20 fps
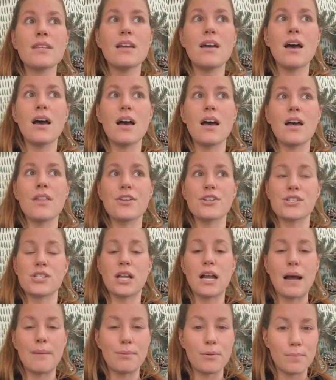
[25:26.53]
there's a
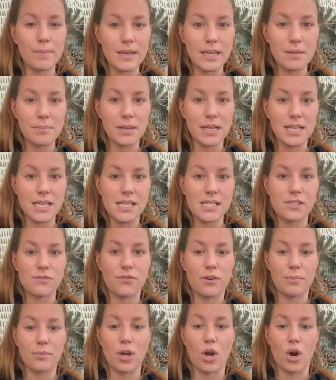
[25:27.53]
couple bitty buddies
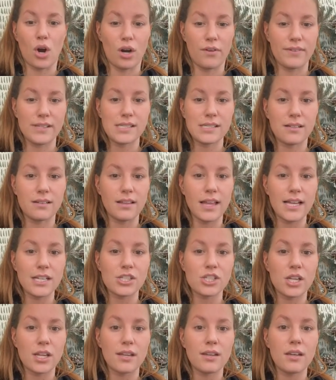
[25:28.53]
from the Harvest
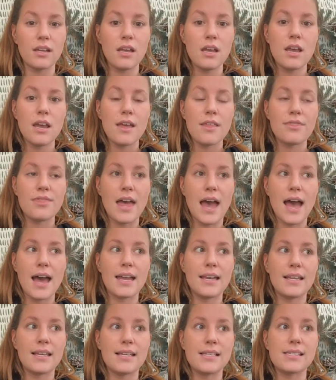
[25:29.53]
collection
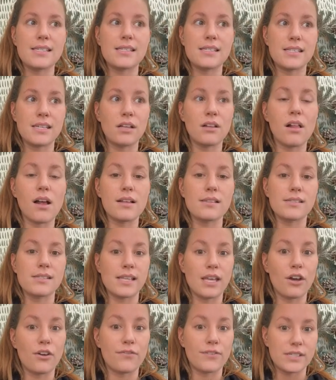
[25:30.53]
that is still on
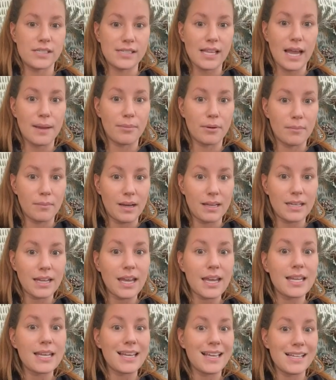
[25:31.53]
sale for Cyber
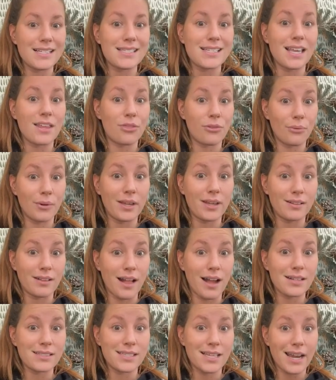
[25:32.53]
Monday. It ends at 3
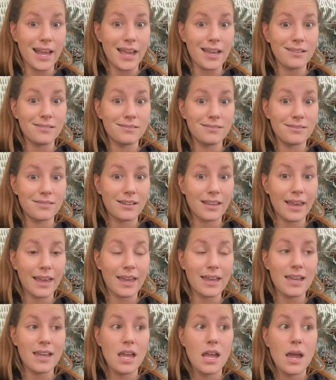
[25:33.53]
o'clock today,
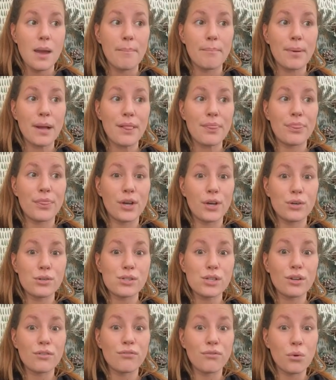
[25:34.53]
okay? But those
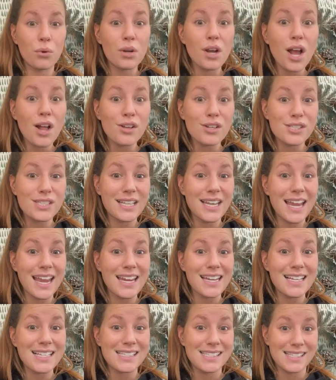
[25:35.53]
are
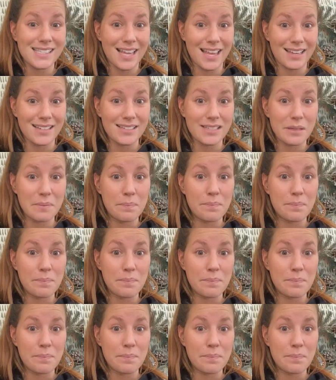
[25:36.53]
$4.80.